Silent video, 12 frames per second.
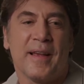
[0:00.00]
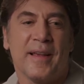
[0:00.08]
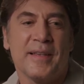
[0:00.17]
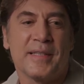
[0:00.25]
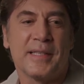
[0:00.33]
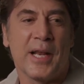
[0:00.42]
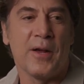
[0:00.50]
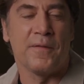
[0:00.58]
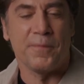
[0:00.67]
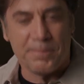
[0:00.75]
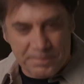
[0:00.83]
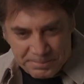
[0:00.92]
instead
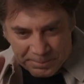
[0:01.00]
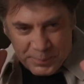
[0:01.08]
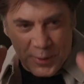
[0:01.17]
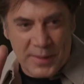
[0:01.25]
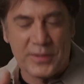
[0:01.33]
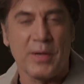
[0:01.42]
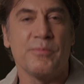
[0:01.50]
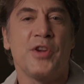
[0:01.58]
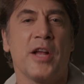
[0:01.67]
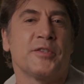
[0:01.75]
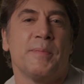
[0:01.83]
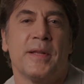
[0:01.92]
of putting some
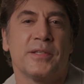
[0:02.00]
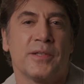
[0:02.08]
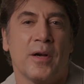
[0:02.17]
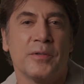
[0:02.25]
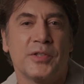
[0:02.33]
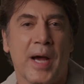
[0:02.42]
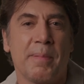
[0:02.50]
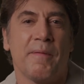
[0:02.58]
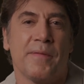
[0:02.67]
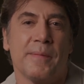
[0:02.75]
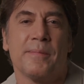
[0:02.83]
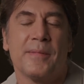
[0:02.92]
judgments on top
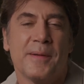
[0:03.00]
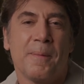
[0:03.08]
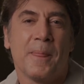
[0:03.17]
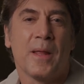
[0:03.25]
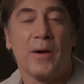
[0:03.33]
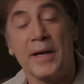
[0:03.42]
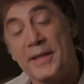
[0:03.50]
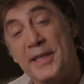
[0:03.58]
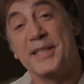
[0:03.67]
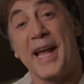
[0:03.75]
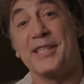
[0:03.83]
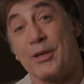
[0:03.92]
of him. In
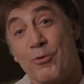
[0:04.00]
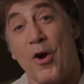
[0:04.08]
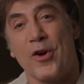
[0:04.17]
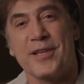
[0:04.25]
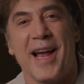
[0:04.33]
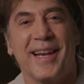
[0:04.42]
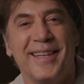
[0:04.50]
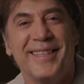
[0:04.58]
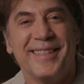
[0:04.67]
this case, a crocodile.